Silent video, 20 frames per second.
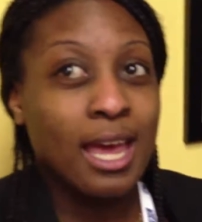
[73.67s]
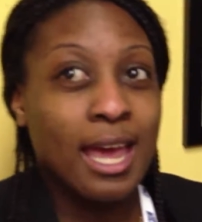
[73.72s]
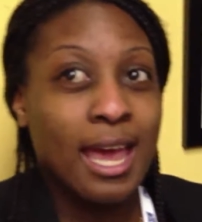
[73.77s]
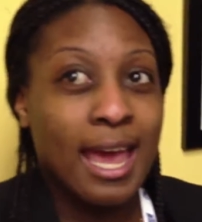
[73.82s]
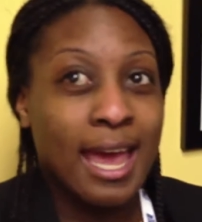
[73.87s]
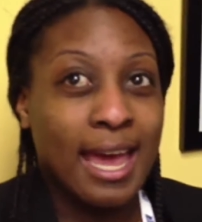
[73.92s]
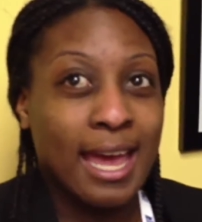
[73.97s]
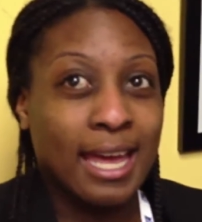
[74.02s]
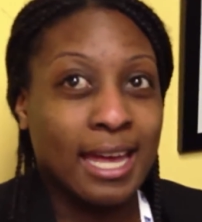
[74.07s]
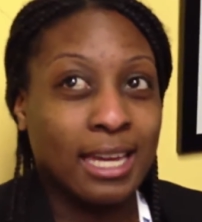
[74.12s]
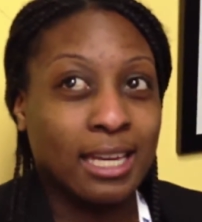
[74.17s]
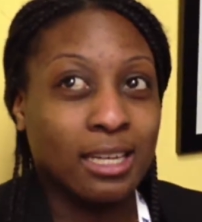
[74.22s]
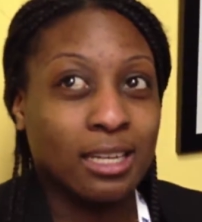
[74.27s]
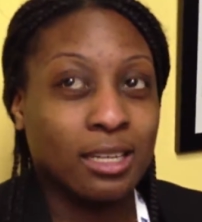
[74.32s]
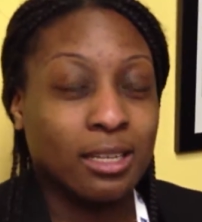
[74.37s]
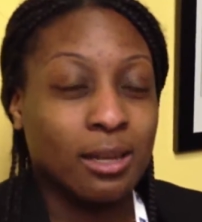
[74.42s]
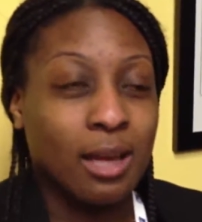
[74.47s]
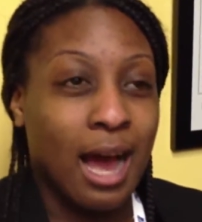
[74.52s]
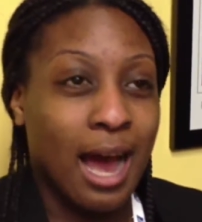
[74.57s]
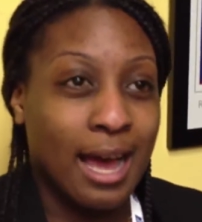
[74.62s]

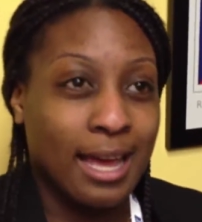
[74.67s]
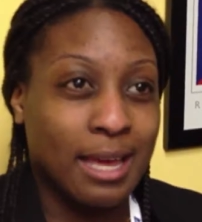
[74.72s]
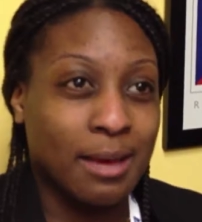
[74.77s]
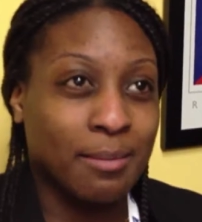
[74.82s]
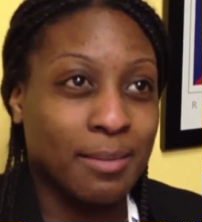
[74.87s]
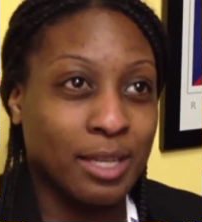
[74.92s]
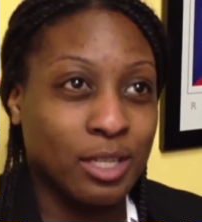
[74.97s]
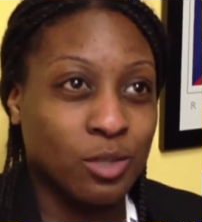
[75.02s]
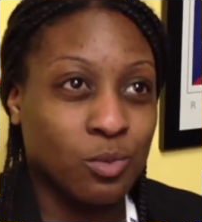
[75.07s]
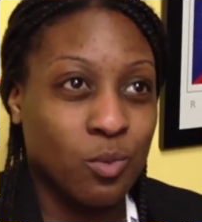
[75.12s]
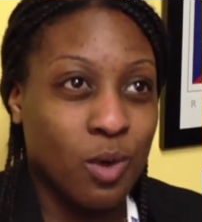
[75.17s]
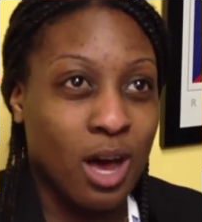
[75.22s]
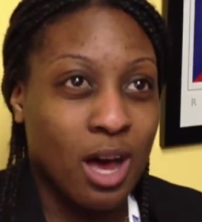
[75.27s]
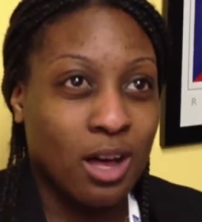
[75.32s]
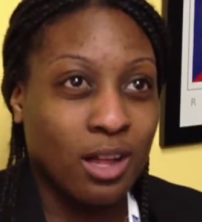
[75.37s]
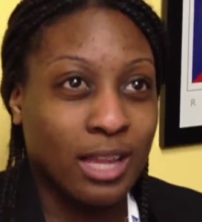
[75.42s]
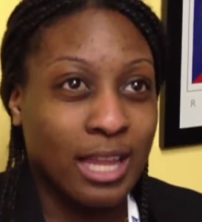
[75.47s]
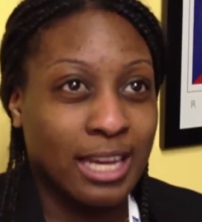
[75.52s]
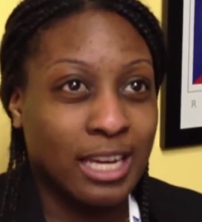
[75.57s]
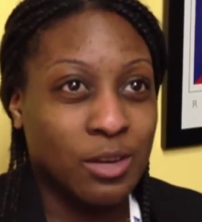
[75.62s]
and I am as
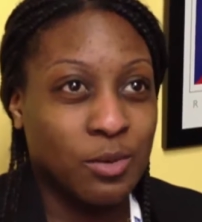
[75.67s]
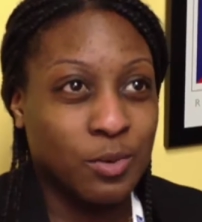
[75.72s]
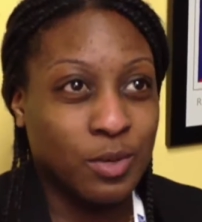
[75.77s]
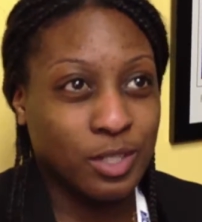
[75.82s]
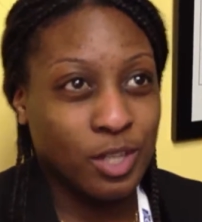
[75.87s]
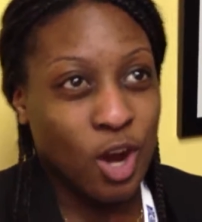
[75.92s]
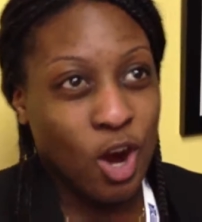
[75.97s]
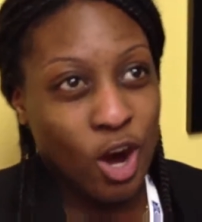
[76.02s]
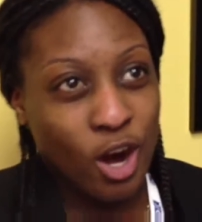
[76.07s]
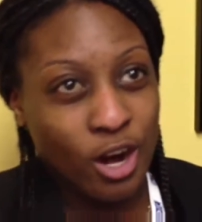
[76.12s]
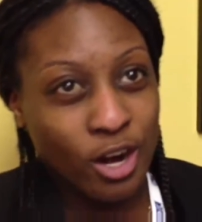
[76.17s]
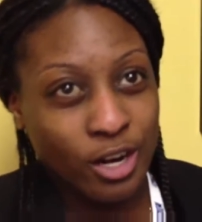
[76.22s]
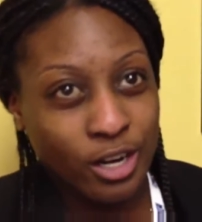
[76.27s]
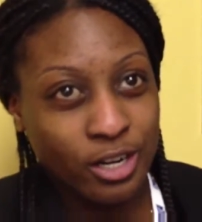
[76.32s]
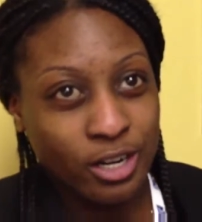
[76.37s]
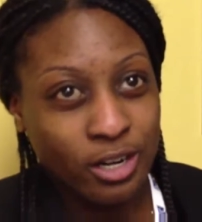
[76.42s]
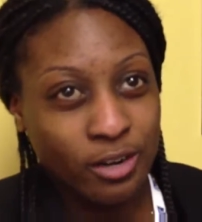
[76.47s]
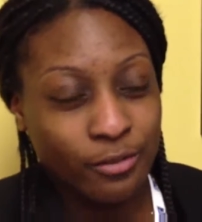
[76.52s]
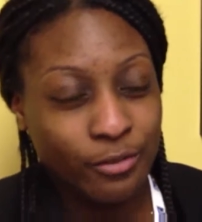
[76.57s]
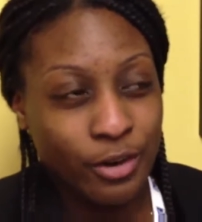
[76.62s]
well, and it was hard
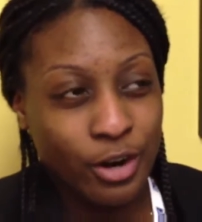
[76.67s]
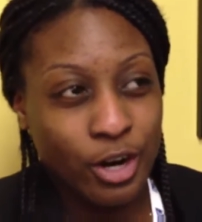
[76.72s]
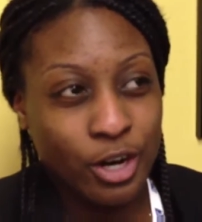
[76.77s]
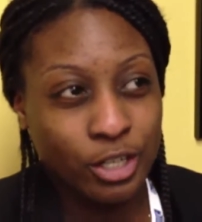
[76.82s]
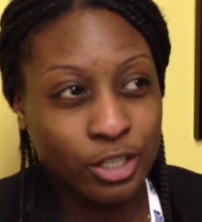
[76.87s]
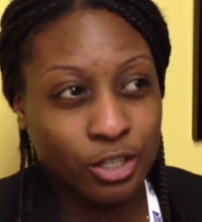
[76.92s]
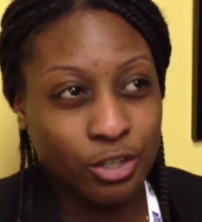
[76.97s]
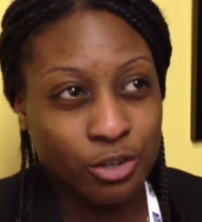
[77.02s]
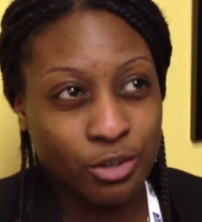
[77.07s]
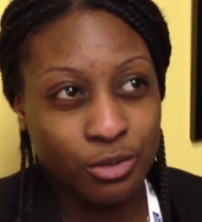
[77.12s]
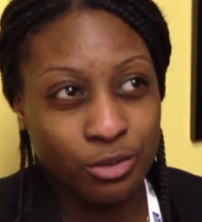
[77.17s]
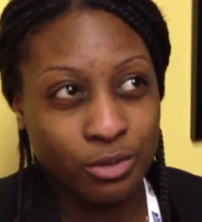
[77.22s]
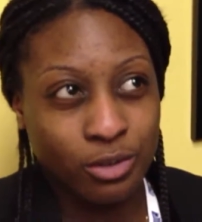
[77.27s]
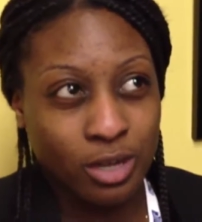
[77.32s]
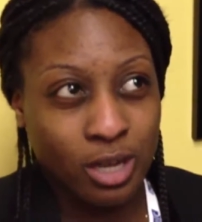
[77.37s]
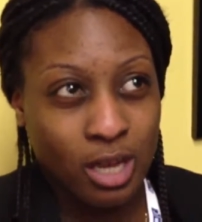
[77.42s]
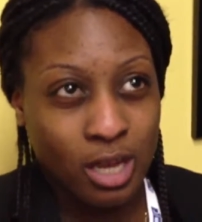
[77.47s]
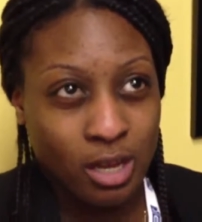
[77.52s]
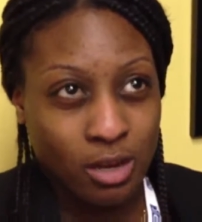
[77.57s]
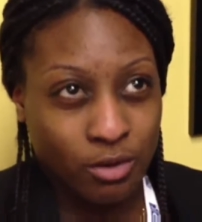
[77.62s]
for her to
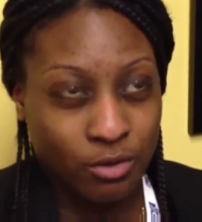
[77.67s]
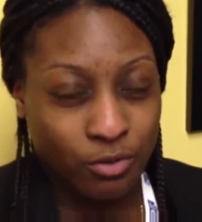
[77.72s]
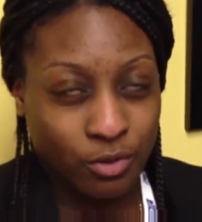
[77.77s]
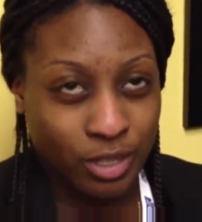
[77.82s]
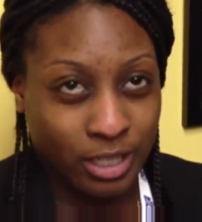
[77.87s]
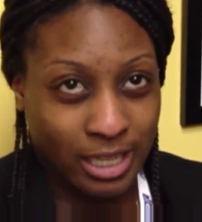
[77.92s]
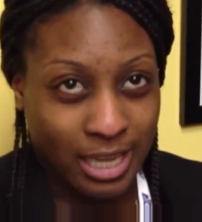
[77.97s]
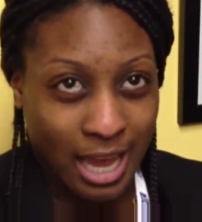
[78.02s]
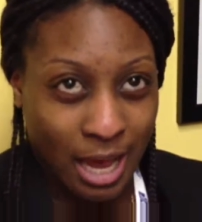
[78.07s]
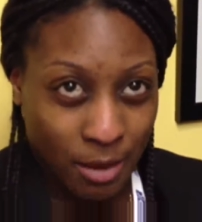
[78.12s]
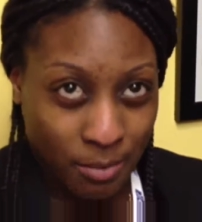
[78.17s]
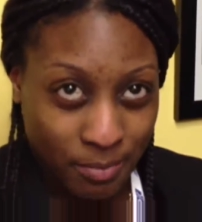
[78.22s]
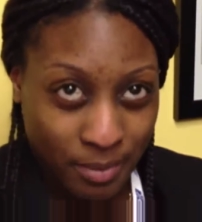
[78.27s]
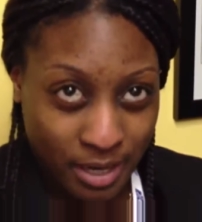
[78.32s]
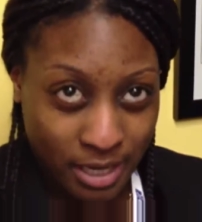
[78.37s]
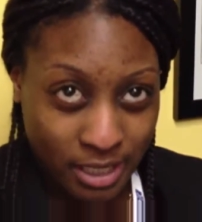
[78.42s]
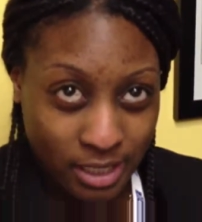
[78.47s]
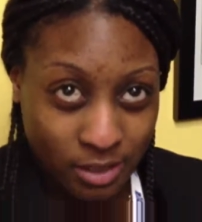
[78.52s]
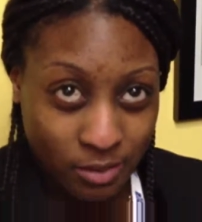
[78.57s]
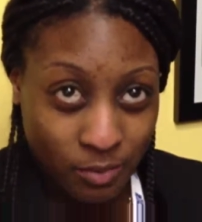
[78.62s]
really help
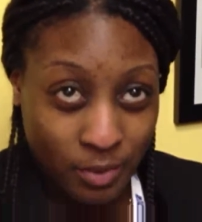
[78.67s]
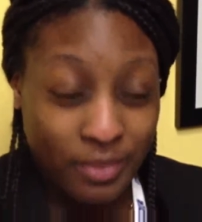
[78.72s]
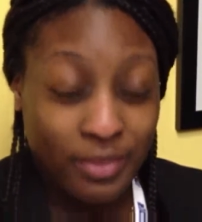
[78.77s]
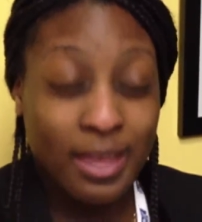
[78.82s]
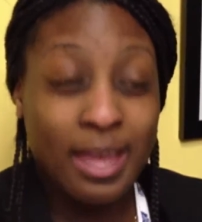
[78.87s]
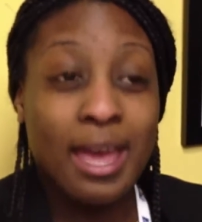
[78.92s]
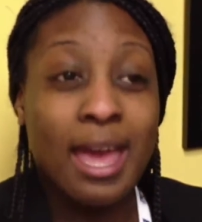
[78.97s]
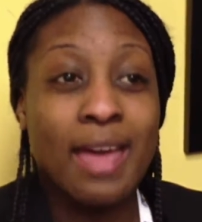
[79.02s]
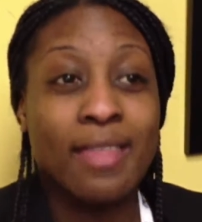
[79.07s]
us with it.